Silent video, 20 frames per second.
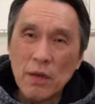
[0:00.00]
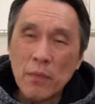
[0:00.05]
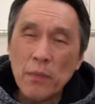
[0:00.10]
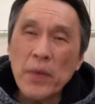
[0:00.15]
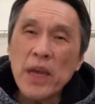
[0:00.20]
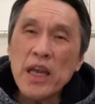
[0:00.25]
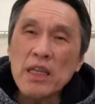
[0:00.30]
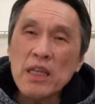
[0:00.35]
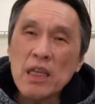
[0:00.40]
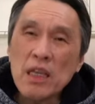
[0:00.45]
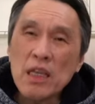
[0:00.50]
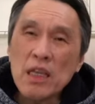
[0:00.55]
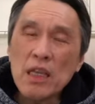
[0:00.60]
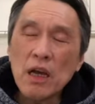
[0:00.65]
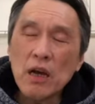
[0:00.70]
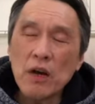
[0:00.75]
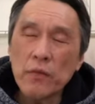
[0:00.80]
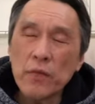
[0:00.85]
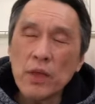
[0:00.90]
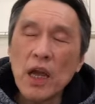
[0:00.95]
many
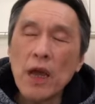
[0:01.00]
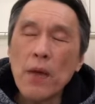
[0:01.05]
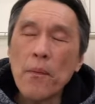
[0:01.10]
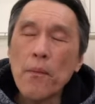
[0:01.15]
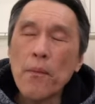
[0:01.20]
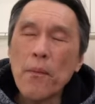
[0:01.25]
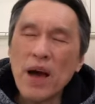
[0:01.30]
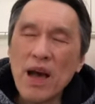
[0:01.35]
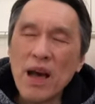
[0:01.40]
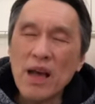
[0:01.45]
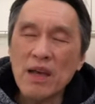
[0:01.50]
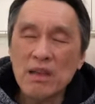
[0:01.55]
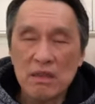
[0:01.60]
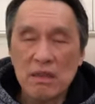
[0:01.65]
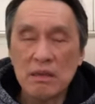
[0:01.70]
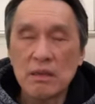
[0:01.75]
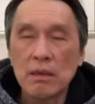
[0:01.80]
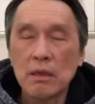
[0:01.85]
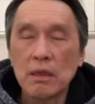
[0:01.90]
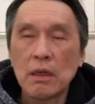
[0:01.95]
of them
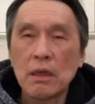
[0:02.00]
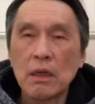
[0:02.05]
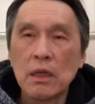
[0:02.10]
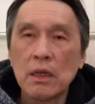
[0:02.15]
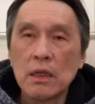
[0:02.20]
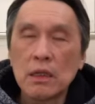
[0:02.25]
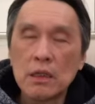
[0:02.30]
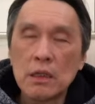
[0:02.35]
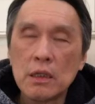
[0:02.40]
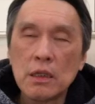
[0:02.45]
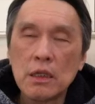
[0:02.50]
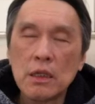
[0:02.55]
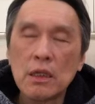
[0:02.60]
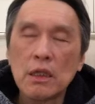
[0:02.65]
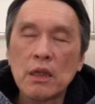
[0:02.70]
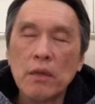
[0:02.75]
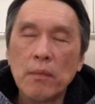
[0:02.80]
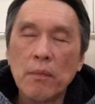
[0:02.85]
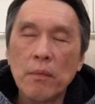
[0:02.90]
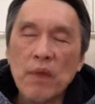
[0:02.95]
passed
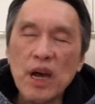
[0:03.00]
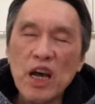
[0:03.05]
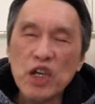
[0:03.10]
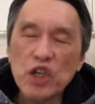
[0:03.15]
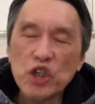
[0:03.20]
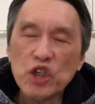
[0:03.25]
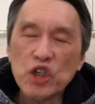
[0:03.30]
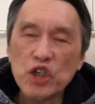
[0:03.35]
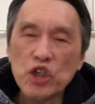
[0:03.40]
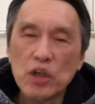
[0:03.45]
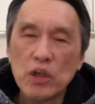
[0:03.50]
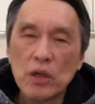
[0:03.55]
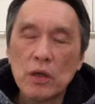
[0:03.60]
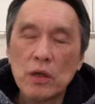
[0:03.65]
the martial,